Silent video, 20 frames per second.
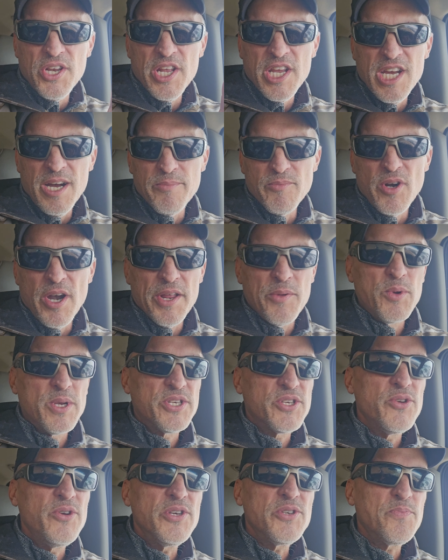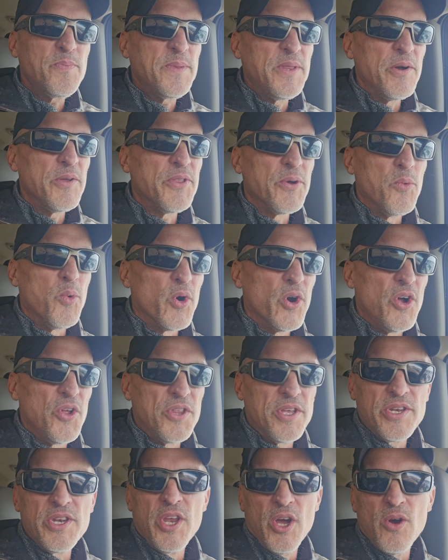gonna come running as soon as the, the
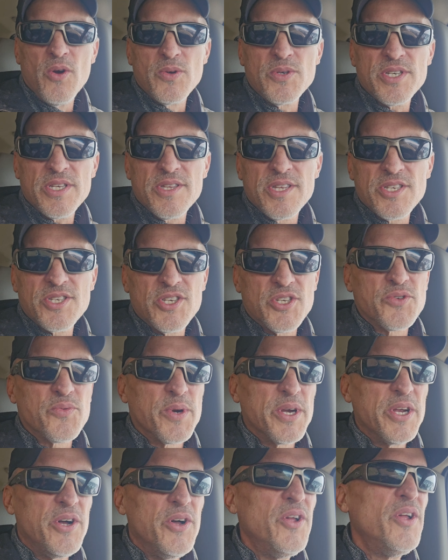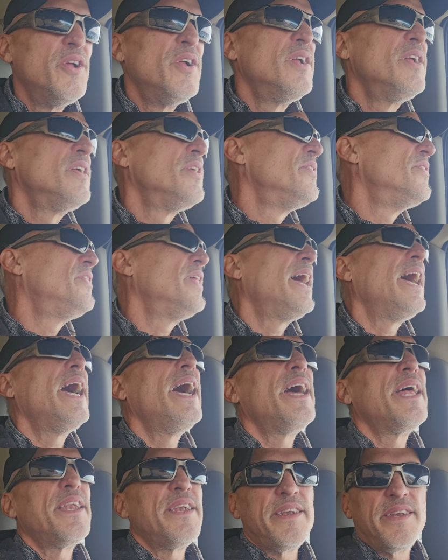world knows this is real
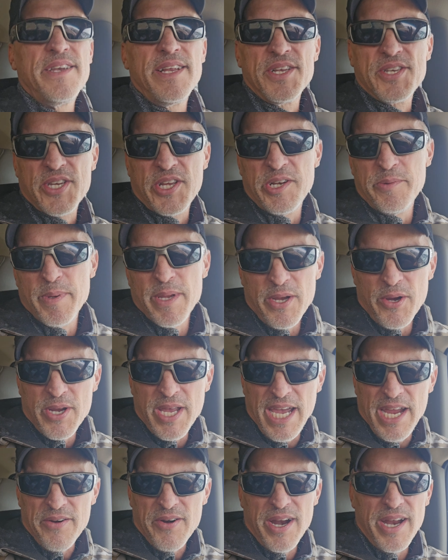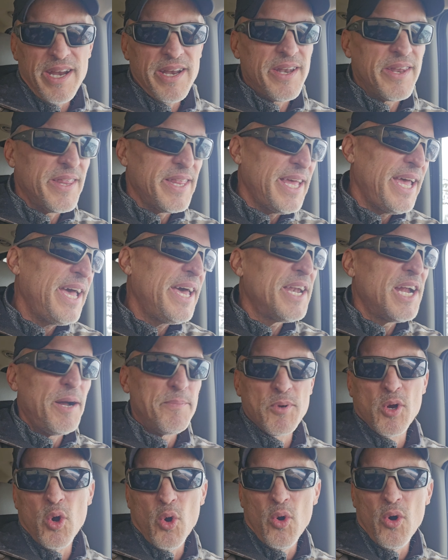then it's gonna be okay right then
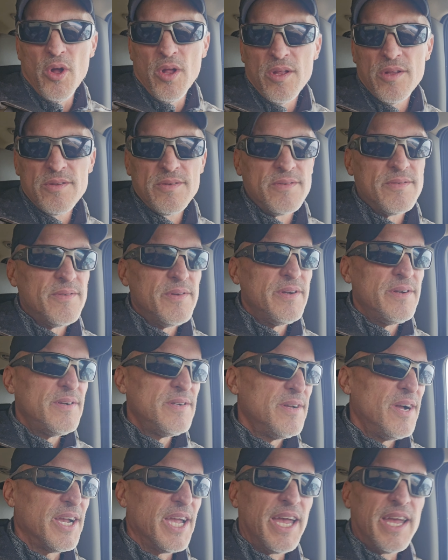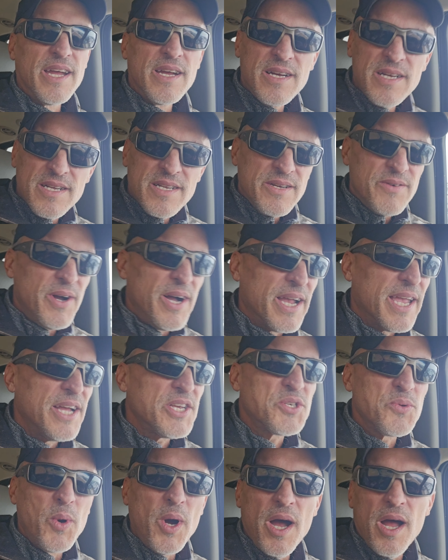i'm cool go, well,
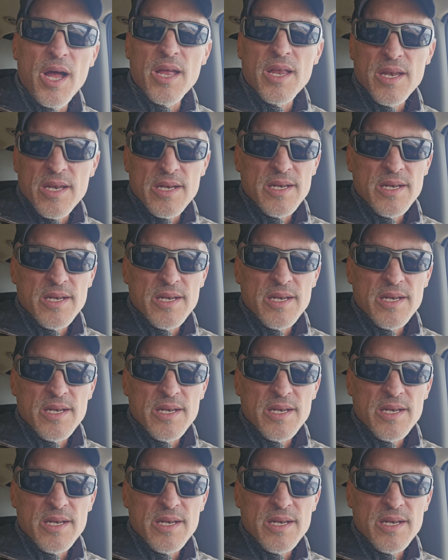guess what?